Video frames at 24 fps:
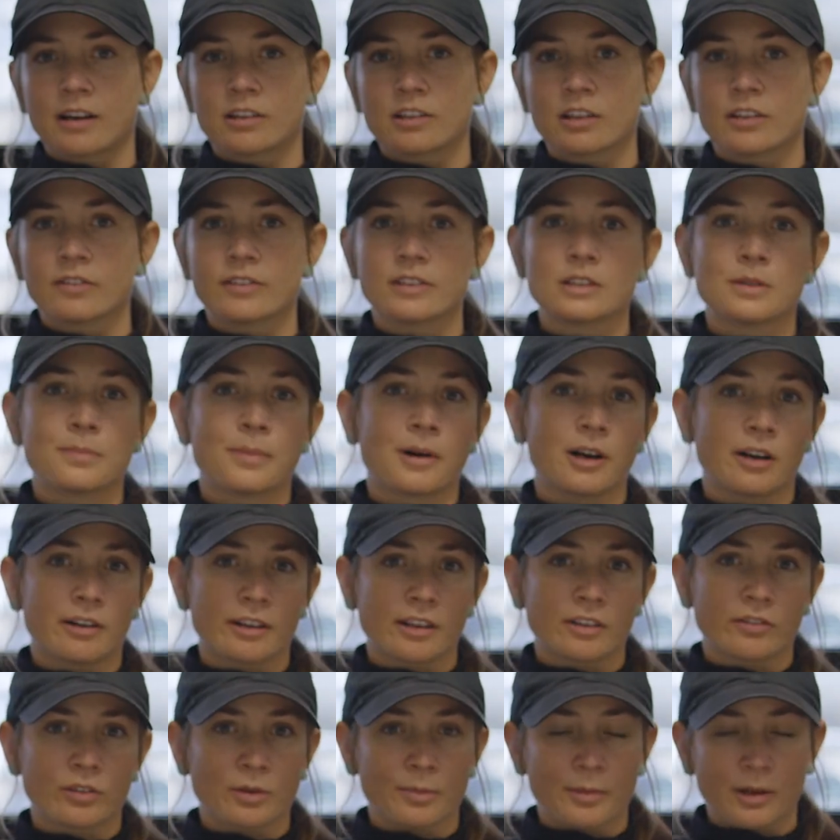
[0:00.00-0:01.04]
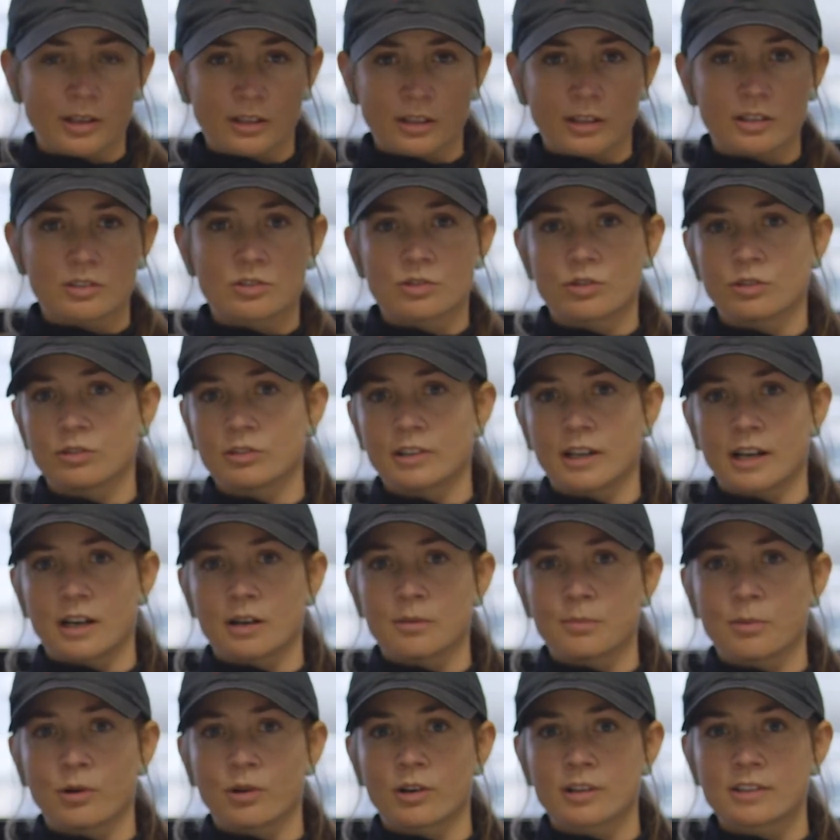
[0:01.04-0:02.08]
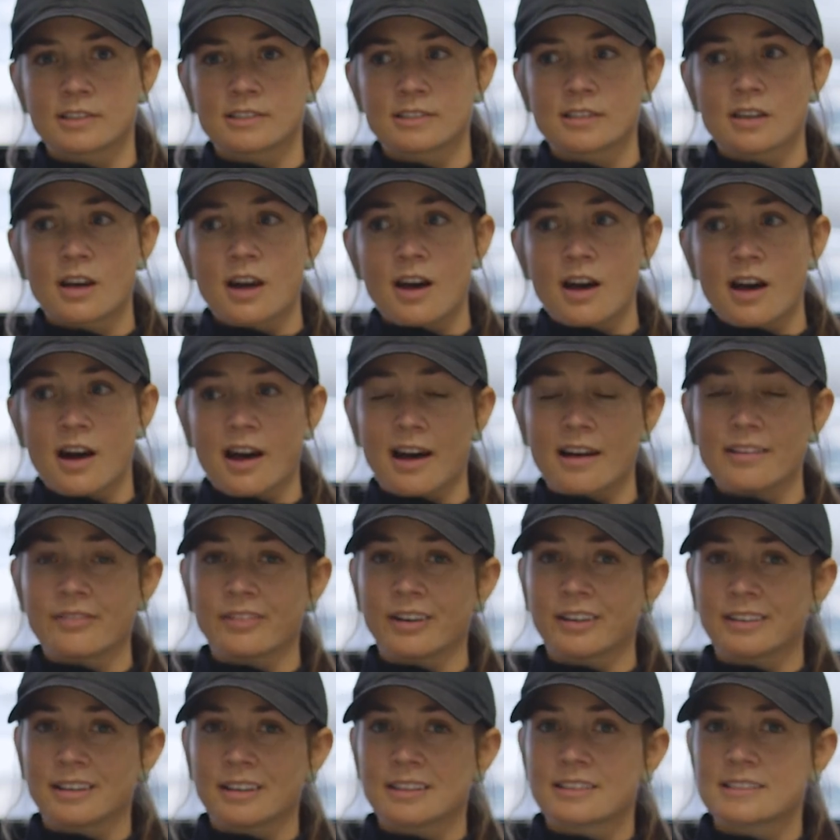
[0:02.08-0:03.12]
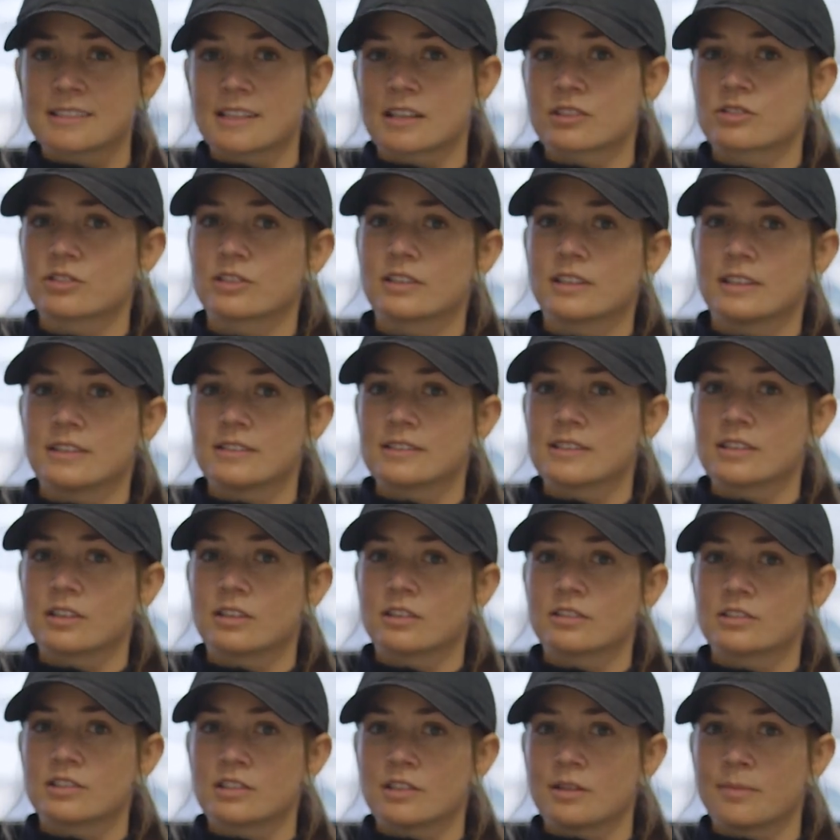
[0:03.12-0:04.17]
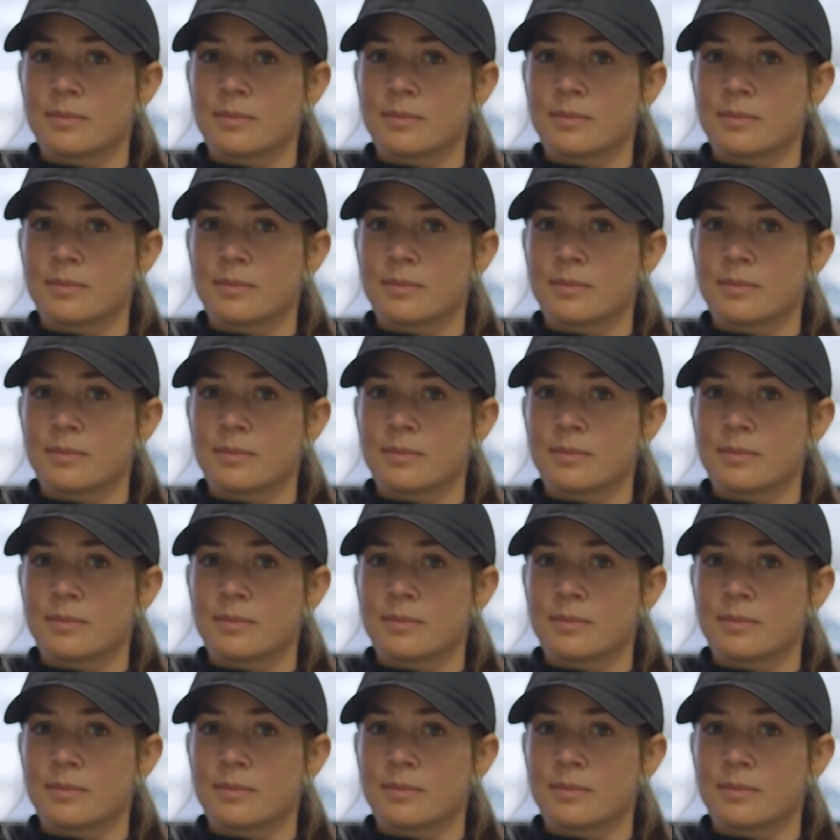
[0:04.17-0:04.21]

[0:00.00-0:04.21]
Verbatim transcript: out of and departing from uncontrolled airports, I find that it's actually easier to